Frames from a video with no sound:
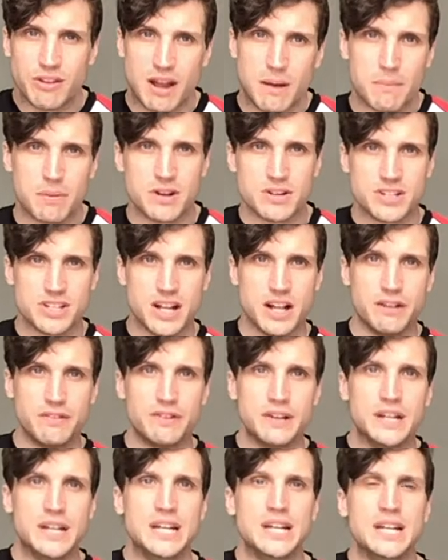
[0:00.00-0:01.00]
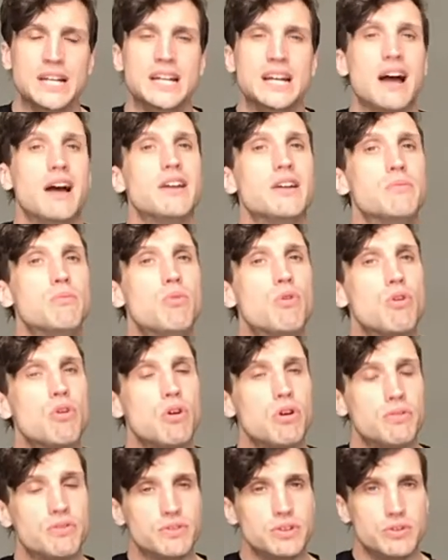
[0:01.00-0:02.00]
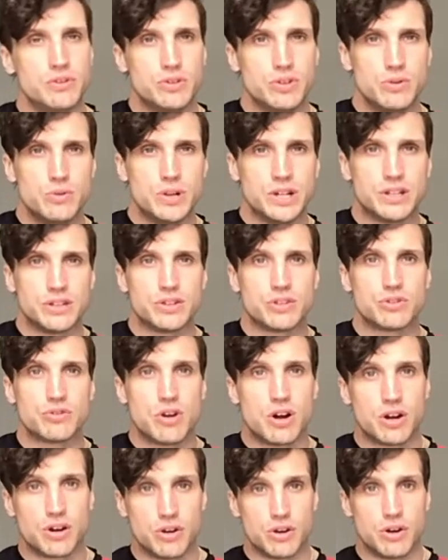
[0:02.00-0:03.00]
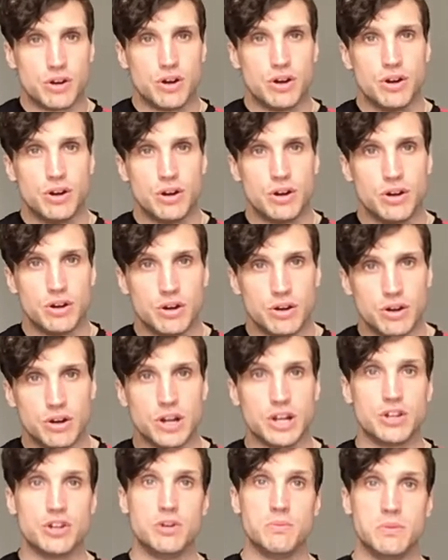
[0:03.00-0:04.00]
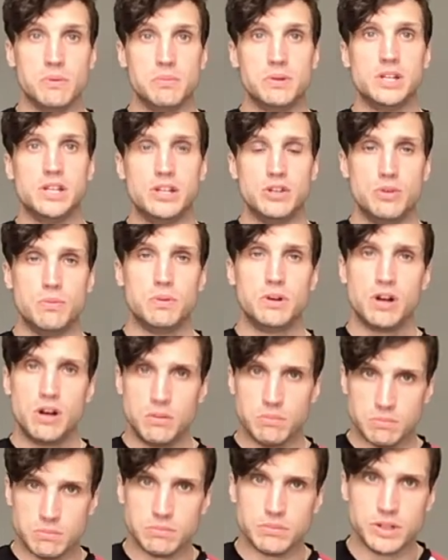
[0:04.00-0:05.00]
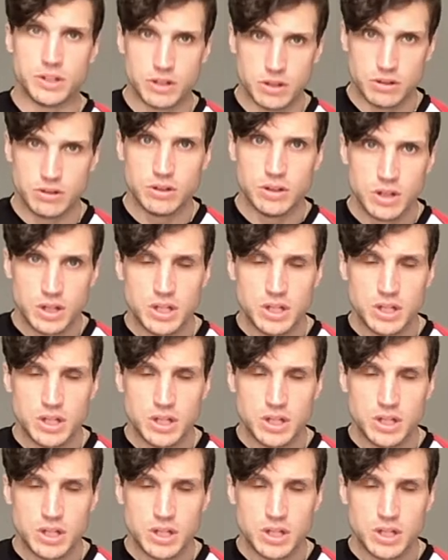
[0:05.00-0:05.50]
do that by yourself. And the more often you do it, the stronger a human being you become, you know?